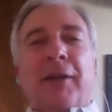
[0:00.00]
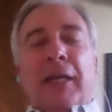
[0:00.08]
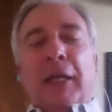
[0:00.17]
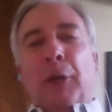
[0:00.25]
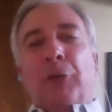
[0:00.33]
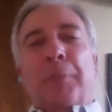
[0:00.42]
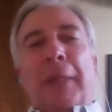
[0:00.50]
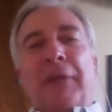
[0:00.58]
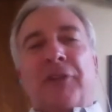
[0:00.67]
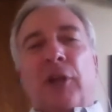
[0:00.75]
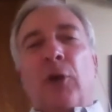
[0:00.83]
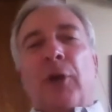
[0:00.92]
It's
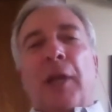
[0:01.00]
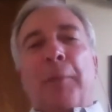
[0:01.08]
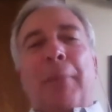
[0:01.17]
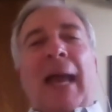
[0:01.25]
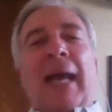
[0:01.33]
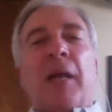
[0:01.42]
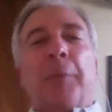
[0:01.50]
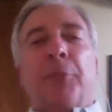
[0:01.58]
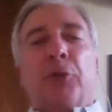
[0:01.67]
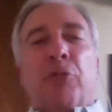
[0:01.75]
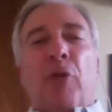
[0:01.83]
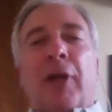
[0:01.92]
basically, okay, back up the
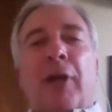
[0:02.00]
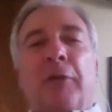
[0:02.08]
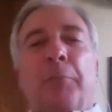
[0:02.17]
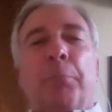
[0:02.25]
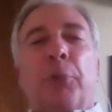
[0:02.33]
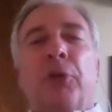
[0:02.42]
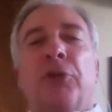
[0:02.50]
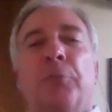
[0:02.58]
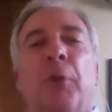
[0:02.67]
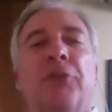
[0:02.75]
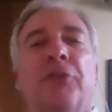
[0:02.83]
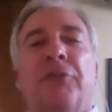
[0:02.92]
truck and put as
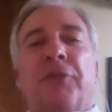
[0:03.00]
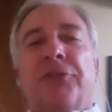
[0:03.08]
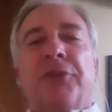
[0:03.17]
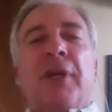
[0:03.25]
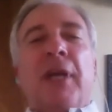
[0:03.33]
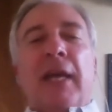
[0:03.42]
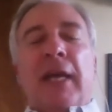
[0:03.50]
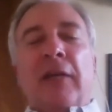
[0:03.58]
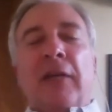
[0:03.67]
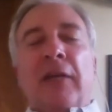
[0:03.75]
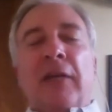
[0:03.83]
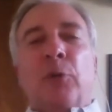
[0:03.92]
much of this
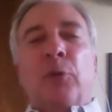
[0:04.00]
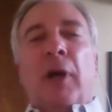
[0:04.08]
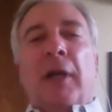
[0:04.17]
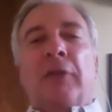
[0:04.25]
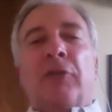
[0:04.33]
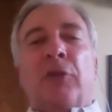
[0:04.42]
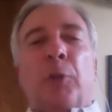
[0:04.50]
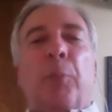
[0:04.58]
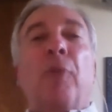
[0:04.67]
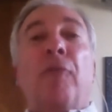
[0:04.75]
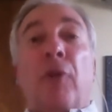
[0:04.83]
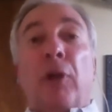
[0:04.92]
into your
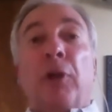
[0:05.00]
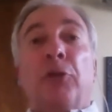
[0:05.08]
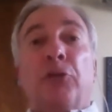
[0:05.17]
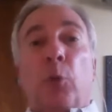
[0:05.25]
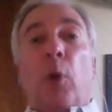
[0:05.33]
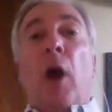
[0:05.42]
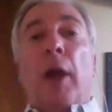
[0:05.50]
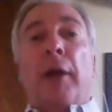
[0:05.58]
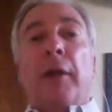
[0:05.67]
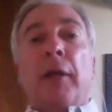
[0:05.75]
portfolio as you want.